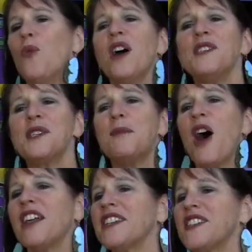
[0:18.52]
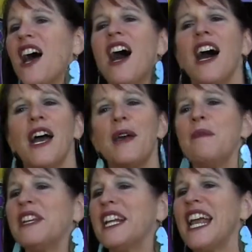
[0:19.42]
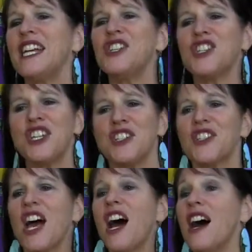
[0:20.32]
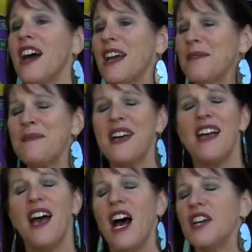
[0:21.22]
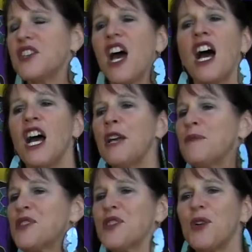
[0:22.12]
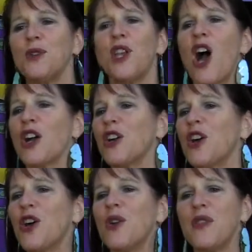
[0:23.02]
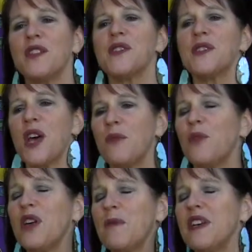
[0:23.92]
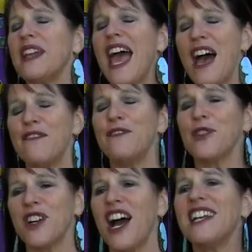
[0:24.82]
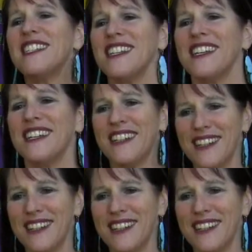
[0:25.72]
Once upon a time, in an ancient time, a time so long ago that some women have forgotten.